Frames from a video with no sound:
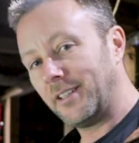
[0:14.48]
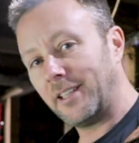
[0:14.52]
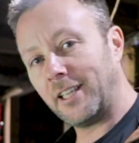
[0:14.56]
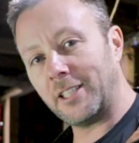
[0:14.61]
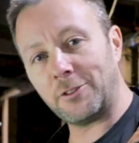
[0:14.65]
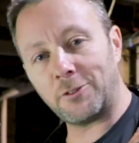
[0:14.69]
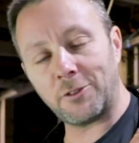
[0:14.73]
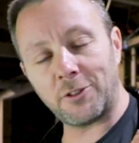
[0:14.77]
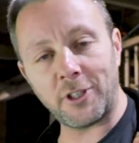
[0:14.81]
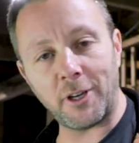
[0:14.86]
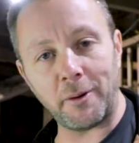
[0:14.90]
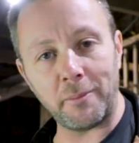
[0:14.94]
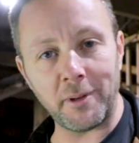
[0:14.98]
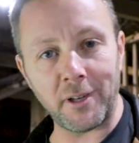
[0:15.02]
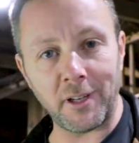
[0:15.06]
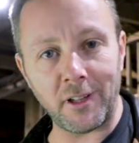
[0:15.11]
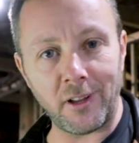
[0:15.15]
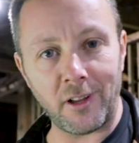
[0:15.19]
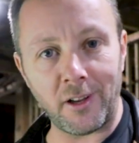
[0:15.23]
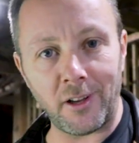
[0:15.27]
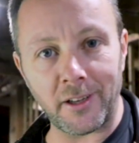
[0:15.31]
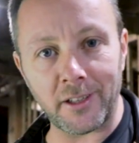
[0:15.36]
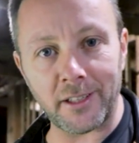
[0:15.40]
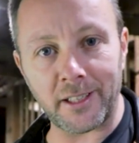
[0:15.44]
Thanks for coming
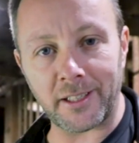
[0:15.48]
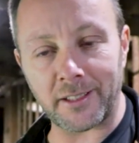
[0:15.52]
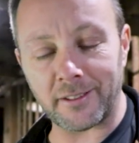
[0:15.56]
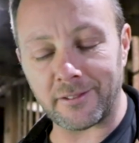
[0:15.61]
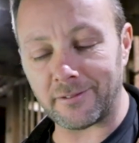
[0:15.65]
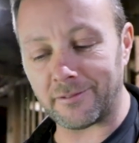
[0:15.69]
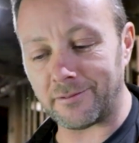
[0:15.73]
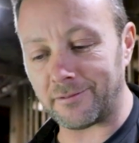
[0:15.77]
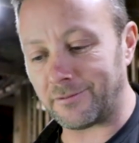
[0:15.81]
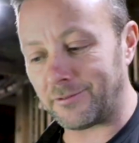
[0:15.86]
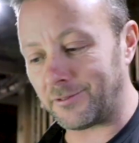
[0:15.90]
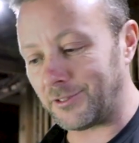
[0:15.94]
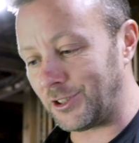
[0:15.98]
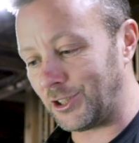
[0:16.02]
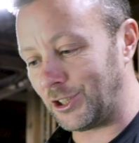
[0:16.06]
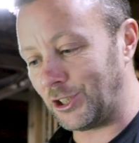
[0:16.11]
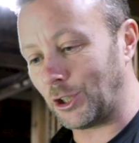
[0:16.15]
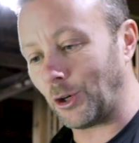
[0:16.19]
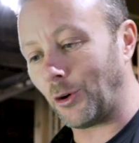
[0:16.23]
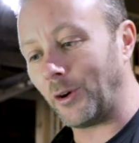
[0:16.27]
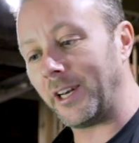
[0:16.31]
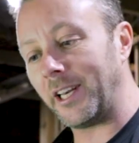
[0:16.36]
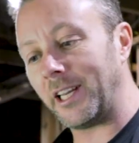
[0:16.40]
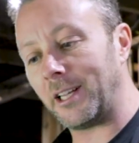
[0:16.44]
along and
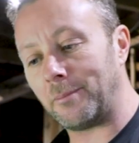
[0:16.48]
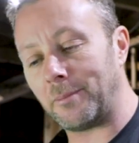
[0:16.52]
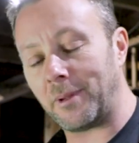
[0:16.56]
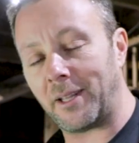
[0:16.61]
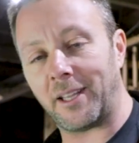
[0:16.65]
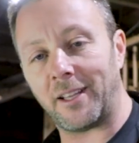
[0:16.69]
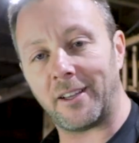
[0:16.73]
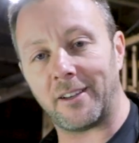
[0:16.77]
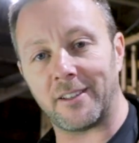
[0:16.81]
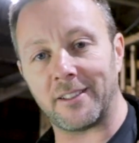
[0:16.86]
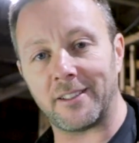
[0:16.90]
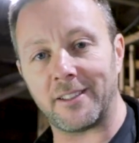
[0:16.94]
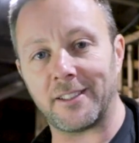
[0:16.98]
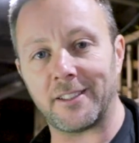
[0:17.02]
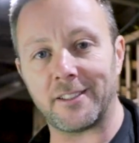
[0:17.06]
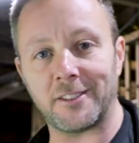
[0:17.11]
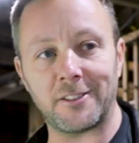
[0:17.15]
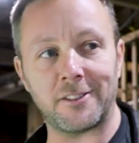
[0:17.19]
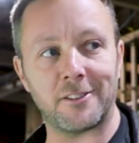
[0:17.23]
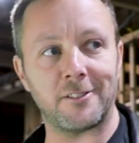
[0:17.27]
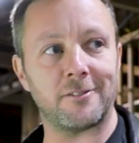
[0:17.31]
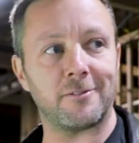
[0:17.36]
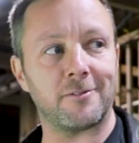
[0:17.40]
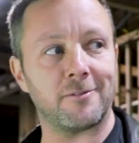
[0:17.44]
joining me on
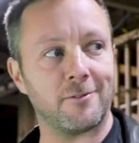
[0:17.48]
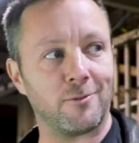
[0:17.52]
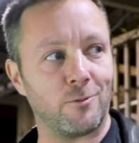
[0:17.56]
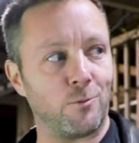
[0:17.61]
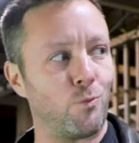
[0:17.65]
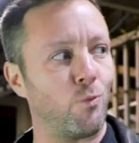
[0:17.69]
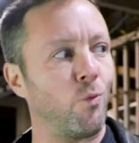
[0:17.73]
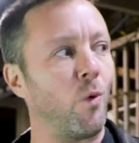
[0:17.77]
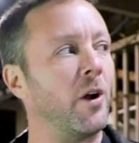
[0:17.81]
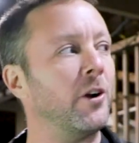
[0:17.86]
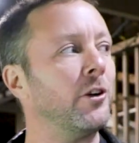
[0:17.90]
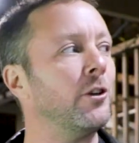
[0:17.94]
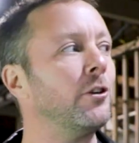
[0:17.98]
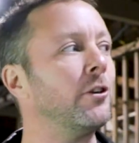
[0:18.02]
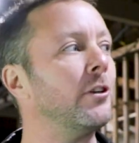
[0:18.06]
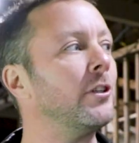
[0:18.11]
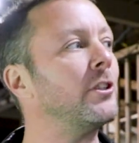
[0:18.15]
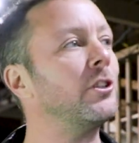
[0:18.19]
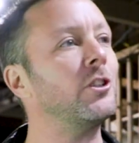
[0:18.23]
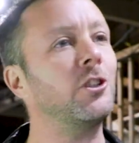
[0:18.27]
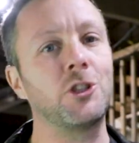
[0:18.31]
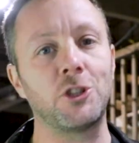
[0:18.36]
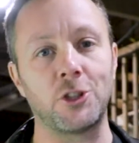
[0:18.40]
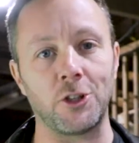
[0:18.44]
this
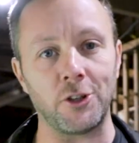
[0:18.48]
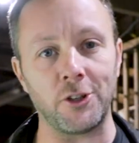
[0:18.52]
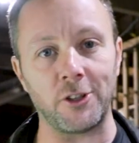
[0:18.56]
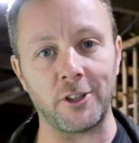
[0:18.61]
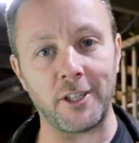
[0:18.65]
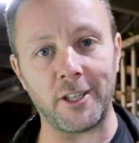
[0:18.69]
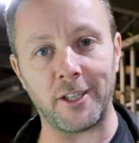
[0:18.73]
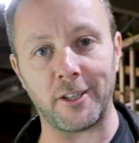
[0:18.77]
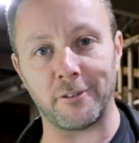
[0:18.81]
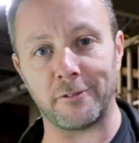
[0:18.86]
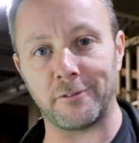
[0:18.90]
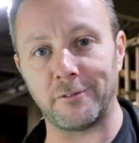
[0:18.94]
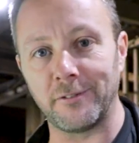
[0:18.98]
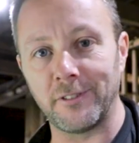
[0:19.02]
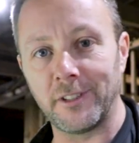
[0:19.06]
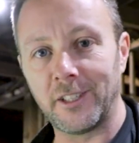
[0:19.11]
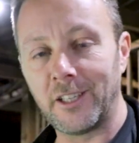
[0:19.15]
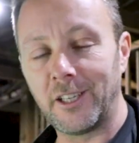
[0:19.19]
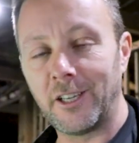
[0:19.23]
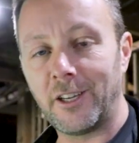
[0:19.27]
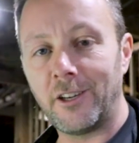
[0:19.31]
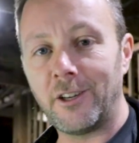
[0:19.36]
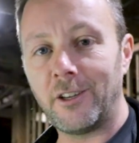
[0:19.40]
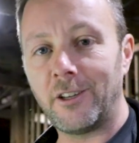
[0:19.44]
wondrous journey of
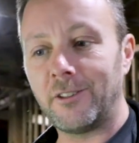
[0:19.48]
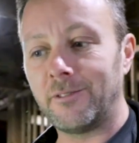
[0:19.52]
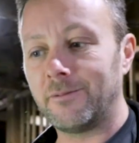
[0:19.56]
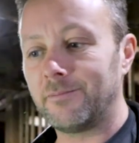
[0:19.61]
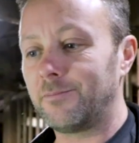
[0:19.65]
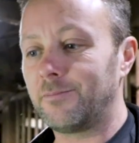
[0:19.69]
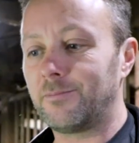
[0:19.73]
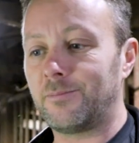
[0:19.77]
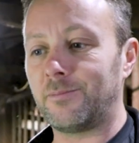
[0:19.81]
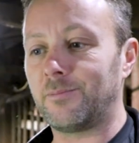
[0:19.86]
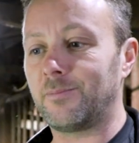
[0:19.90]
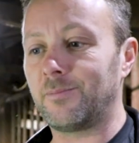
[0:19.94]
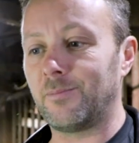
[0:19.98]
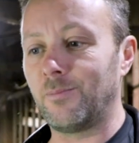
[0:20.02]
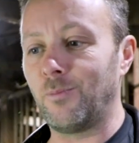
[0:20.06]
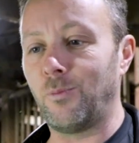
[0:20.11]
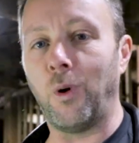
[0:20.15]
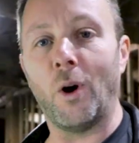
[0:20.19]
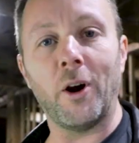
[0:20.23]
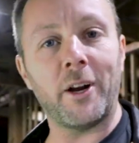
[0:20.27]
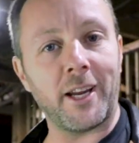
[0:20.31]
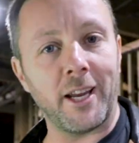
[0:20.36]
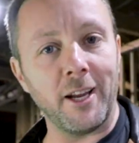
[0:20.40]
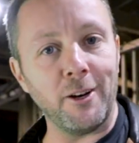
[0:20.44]

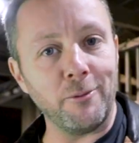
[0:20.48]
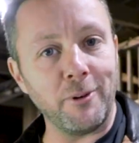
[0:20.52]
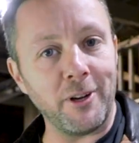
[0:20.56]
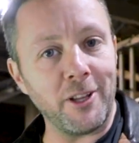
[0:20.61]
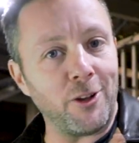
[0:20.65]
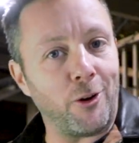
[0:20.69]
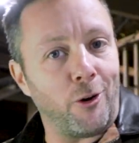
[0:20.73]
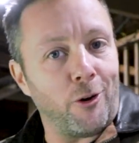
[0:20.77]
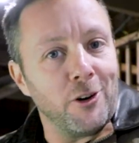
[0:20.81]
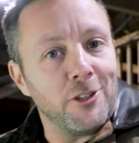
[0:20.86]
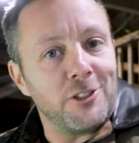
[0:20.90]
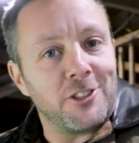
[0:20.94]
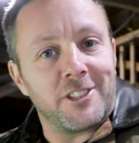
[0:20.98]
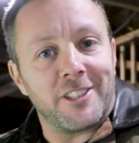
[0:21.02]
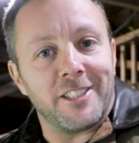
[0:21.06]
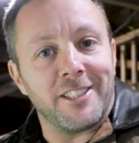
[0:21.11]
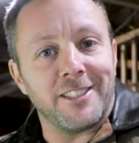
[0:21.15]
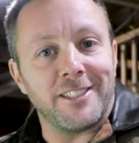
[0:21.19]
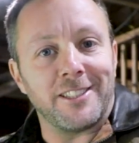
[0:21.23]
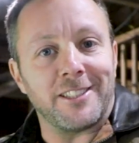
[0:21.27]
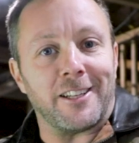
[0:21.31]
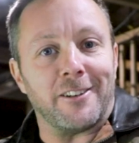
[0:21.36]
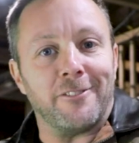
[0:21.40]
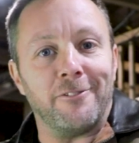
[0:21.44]
working with
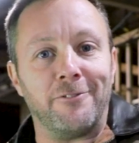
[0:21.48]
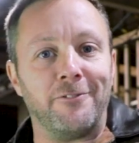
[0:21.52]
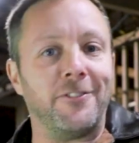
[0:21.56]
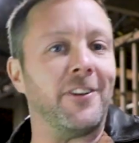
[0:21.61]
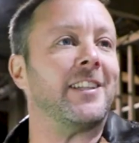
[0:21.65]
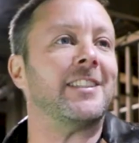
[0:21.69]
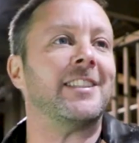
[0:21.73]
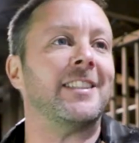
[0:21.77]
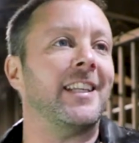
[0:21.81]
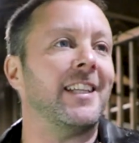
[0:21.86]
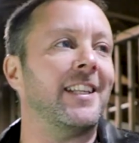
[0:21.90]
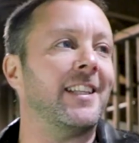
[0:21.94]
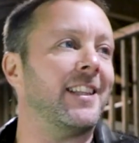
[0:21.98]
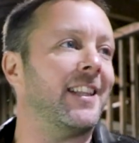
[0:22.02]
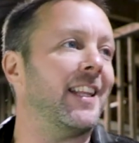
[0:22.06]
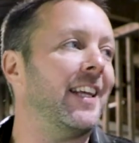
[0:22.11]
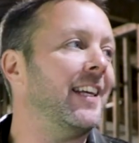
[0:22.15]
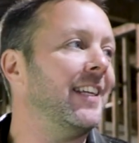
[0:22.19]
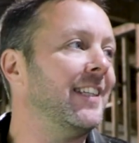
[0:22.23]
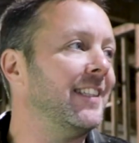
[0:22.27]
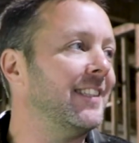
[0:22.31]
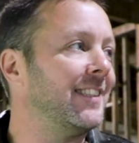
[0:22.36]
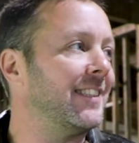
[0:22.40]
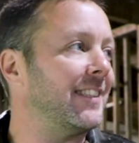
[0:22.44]
horses and fixing
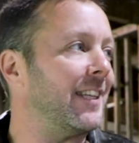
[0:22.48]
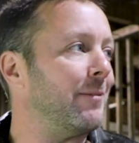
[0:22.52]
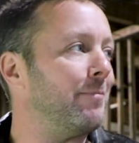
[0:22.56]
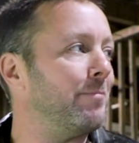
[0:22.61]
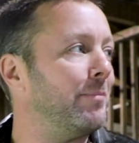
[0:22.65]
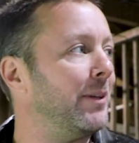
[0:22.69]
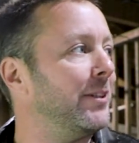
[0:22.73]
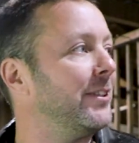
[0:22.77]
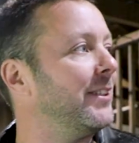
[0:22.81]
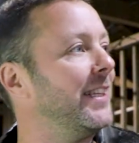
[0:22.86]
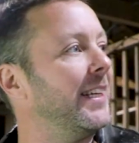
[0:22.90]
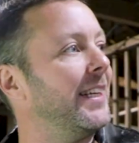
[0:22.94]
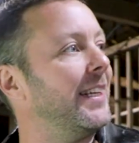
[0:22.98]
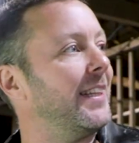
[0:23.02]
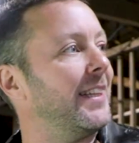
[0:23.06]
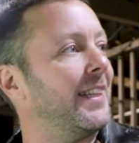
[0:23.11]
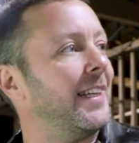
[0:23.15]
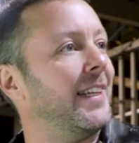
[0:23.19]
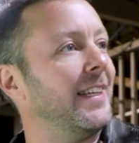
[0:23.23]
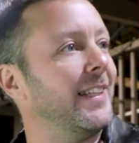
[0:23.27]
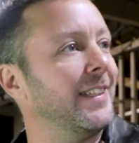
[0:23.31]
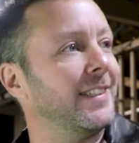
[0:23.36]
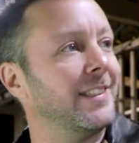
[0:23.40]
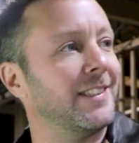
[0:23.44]
things and building
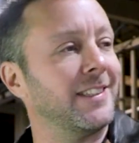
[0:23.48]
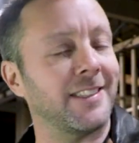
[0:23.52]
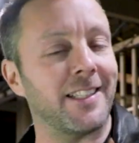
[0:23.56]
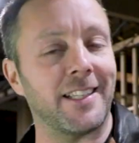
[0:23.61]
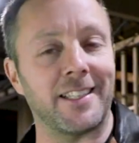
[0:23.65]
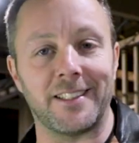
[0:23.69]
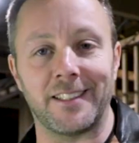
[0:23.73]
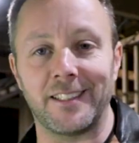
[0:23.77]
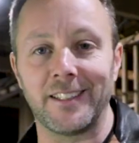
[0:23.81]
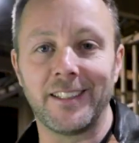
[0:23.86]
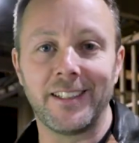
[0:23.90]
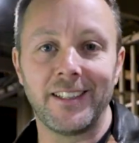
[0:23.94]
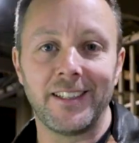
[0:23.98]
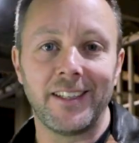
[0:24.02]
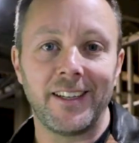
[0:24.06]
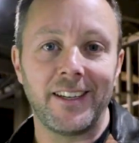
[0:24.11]
things and